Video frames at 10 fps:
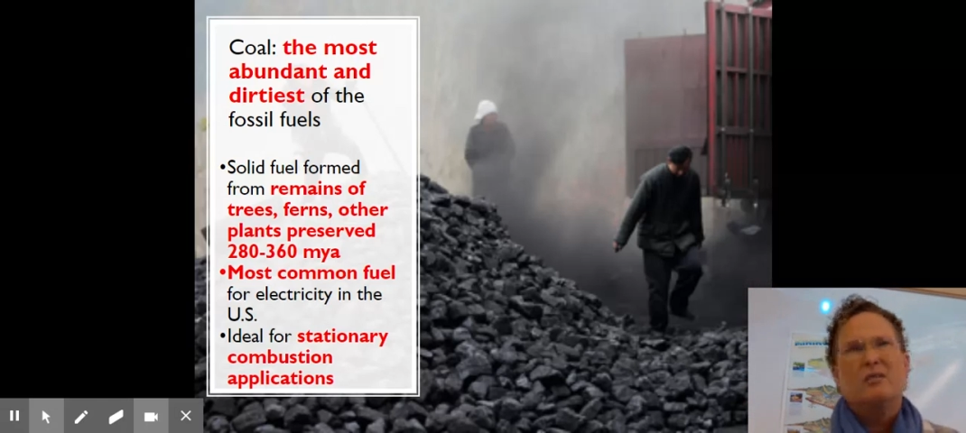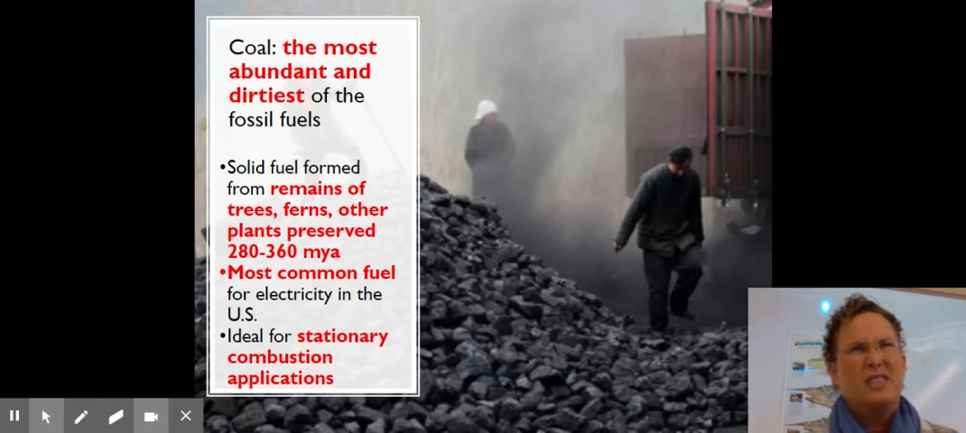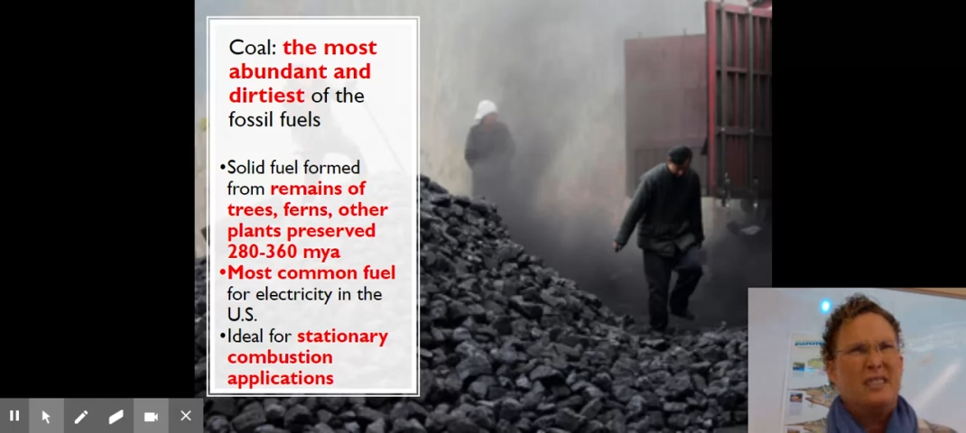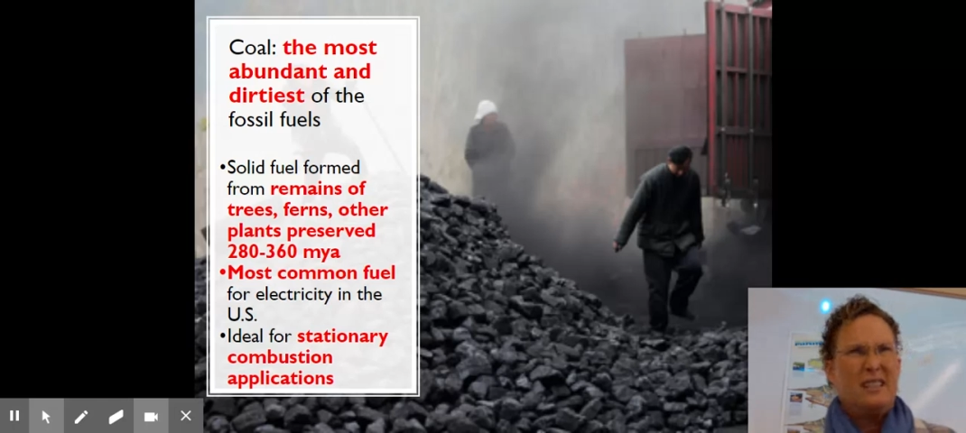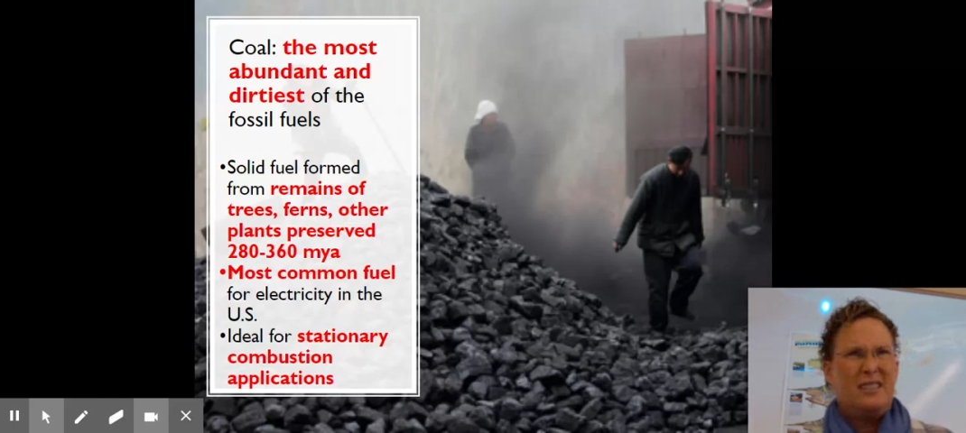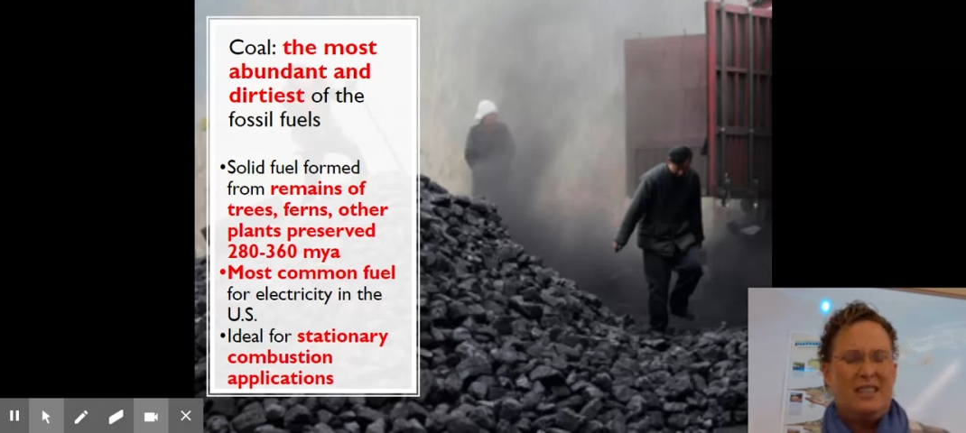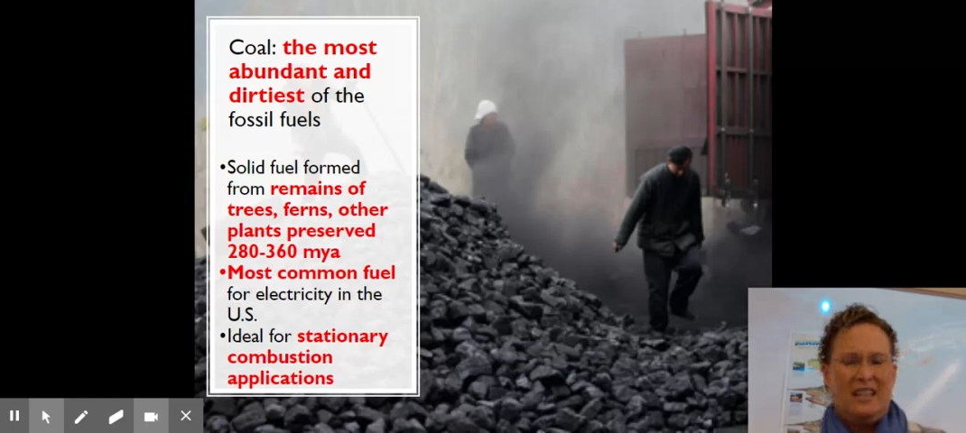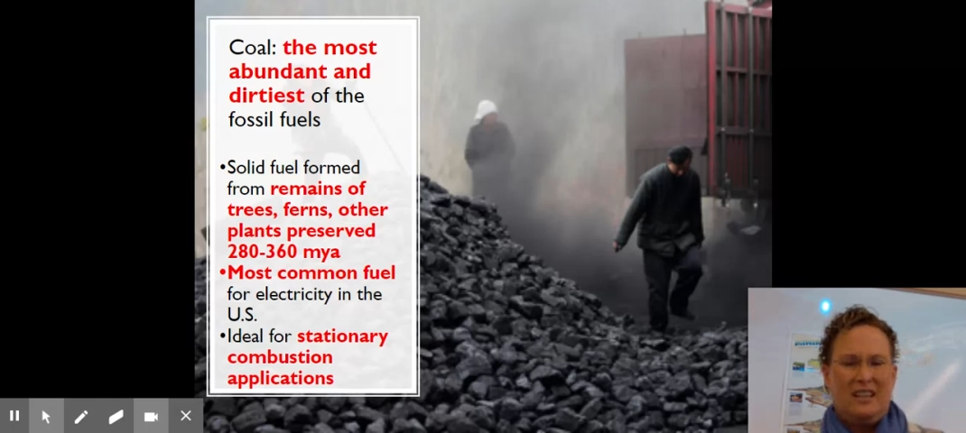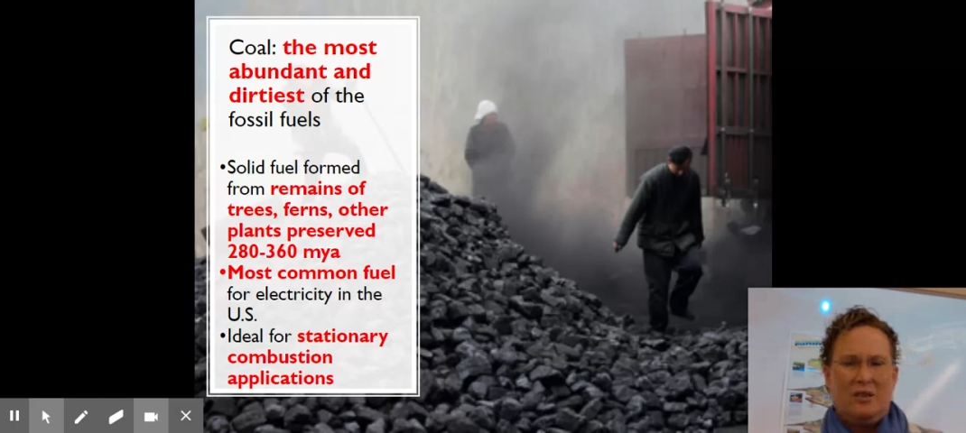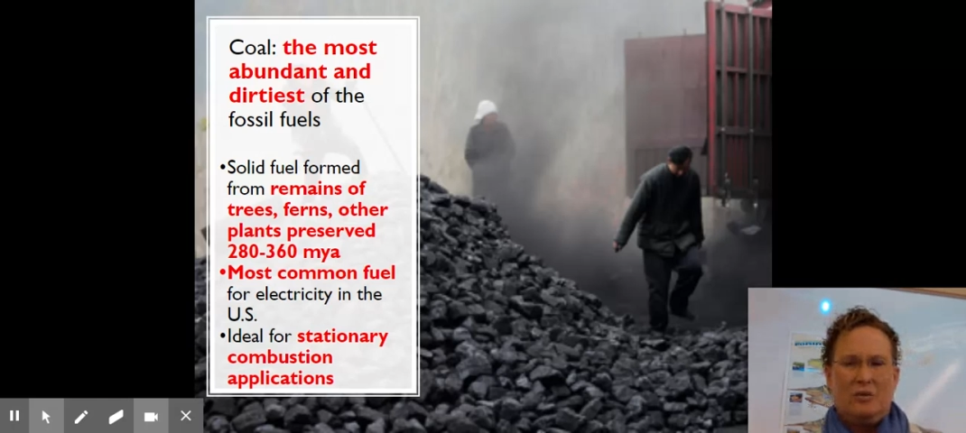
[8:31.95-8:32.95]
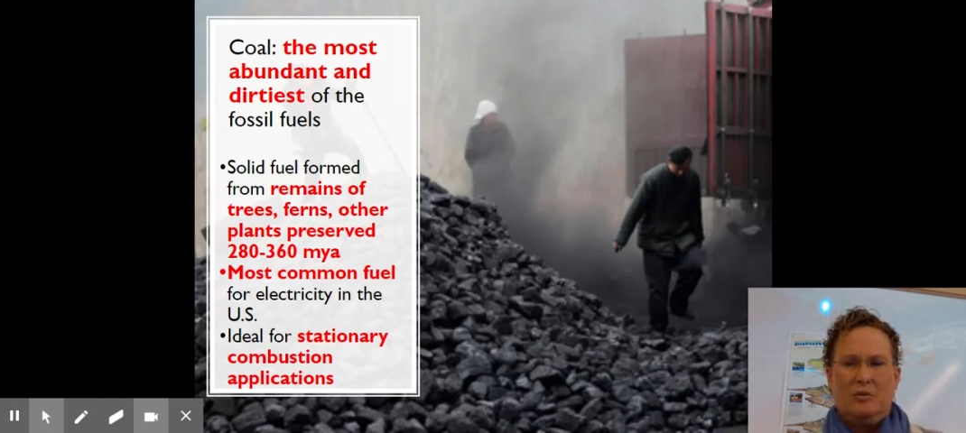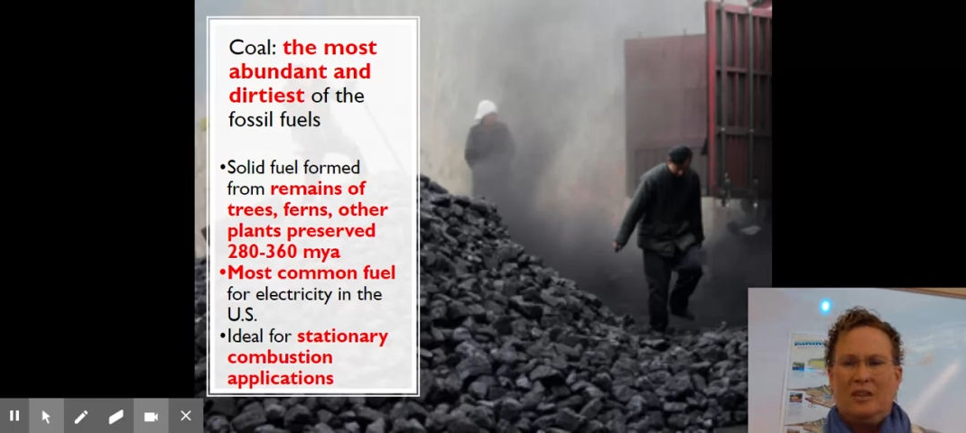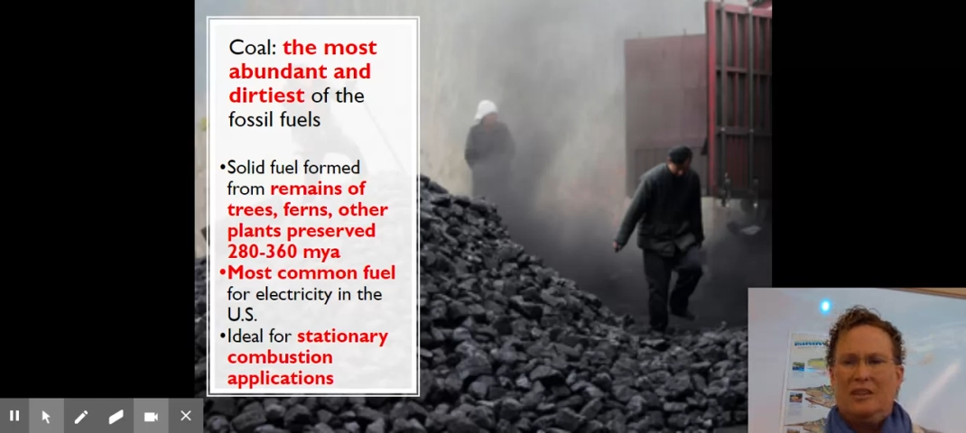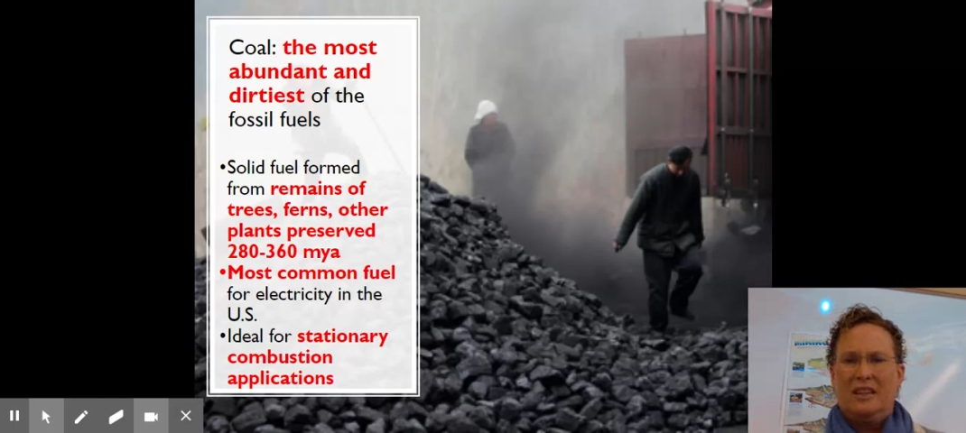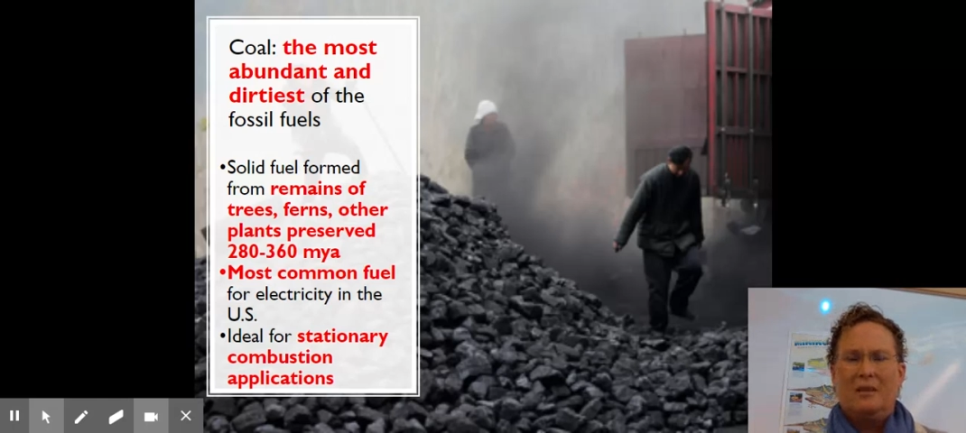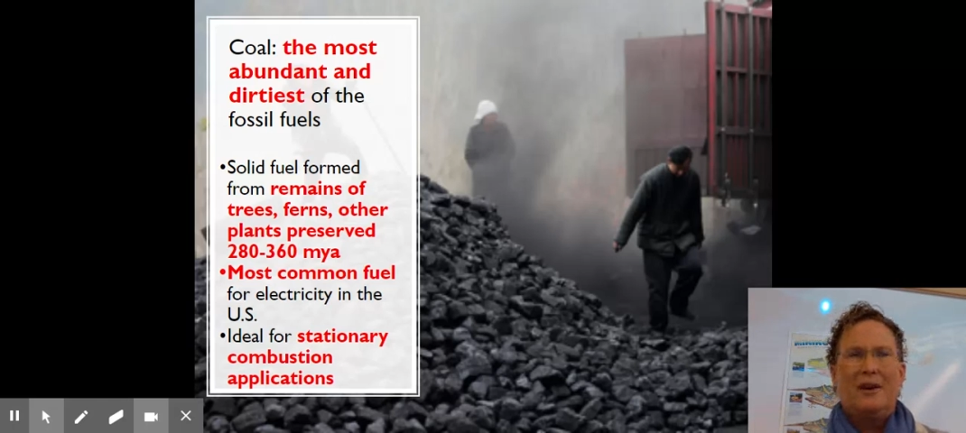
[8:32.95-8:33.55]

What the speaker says: which is actually kind of cool when you think